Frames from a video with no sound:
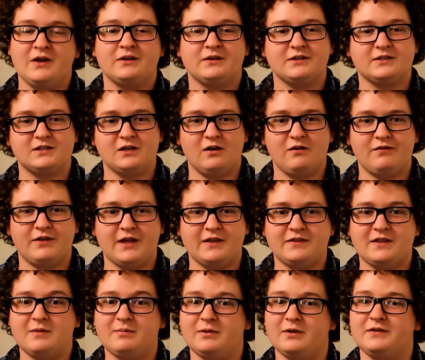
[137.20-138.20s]
To solve that,
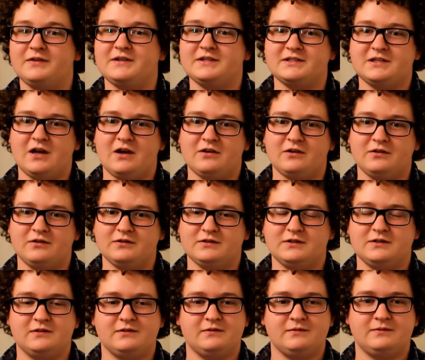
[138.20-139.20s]
they built these
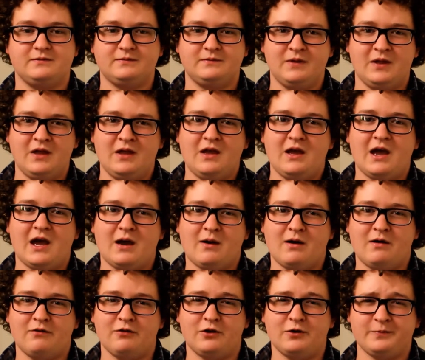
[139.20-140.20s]
tunnels.
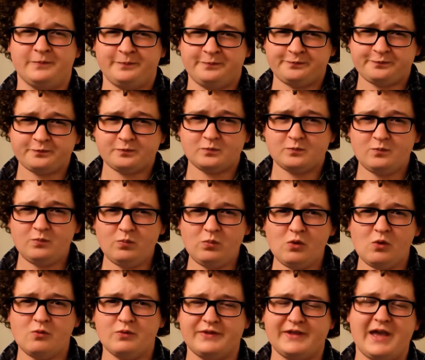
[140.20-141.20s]
However,
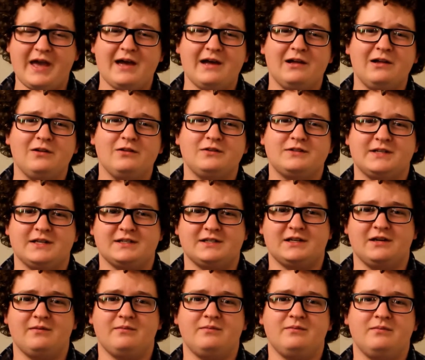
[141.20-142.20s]
when the L
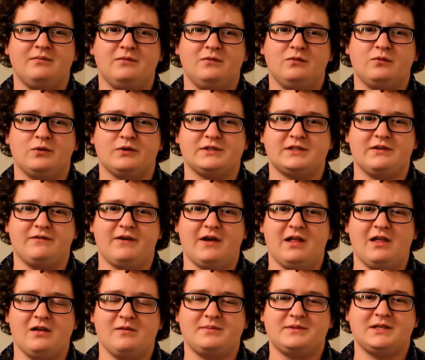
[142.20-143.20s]
system was
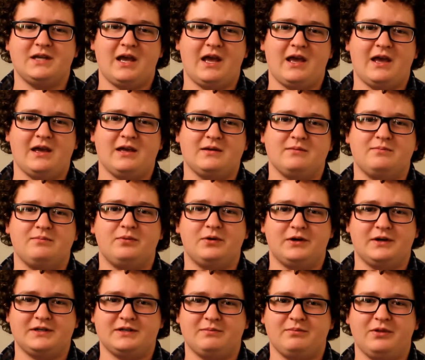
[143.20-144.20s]
developed and put
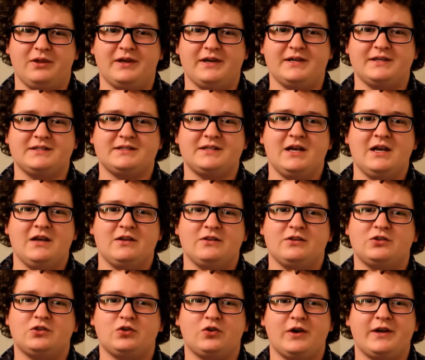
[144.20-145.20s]
into place, the
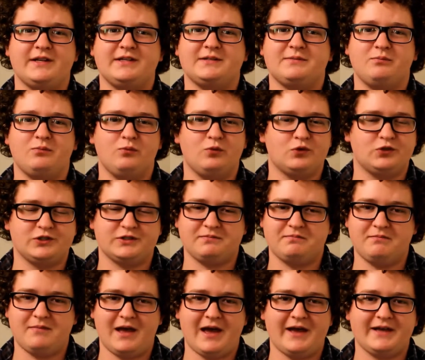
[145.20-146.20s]
trains were just
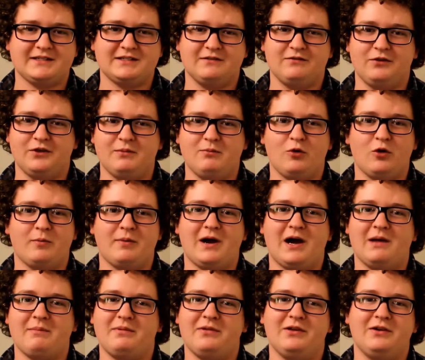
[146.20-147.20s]
massively more
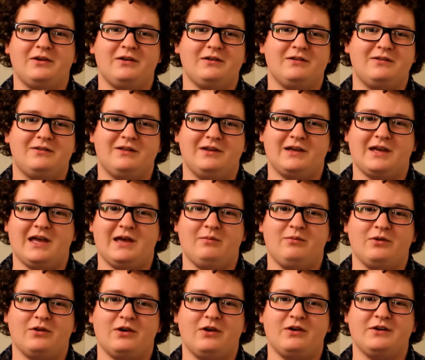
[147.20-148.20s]
popular than
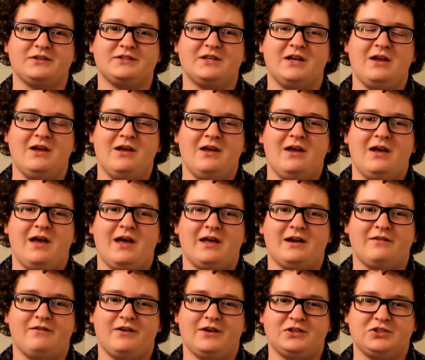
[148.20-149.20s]
cable cars, and
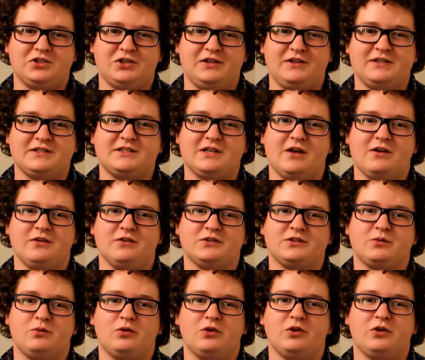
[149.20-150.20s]
eventually these
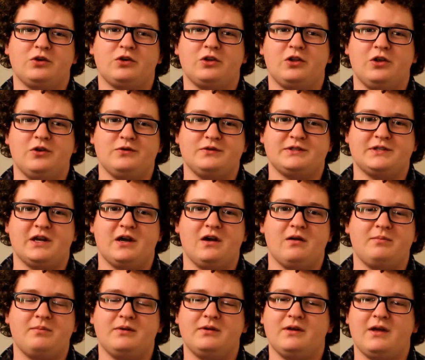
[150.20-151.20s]
tunnels were closed
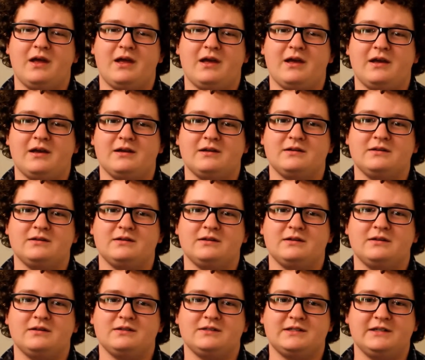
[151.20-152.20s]
up and
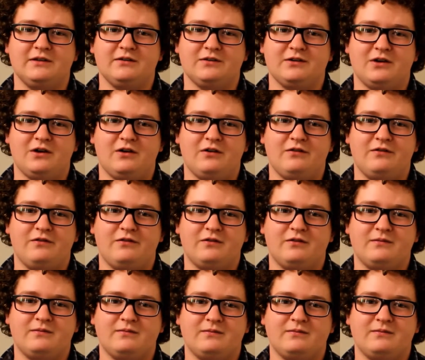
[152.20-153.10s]
sealed off.